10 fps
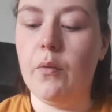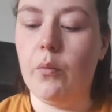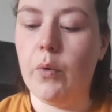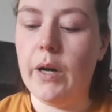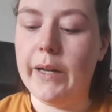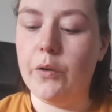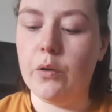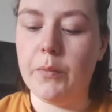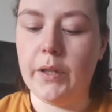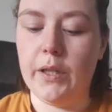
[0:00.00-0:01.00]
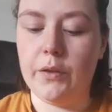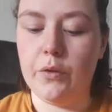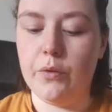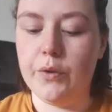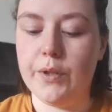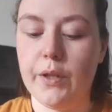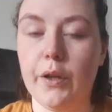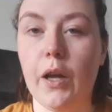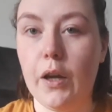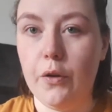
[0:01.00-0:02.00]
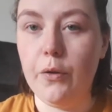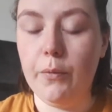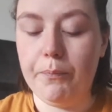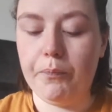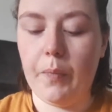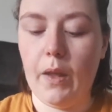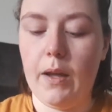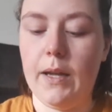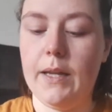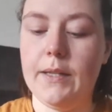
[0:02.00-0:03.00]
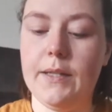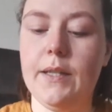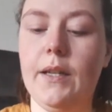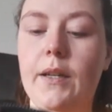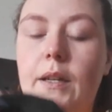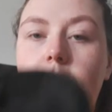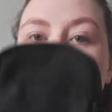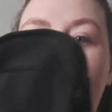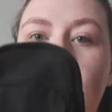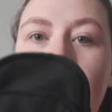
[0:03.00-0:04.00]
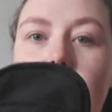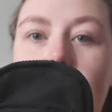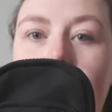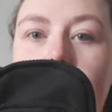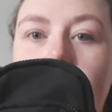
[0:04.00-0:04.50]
what I normally use now is this bag.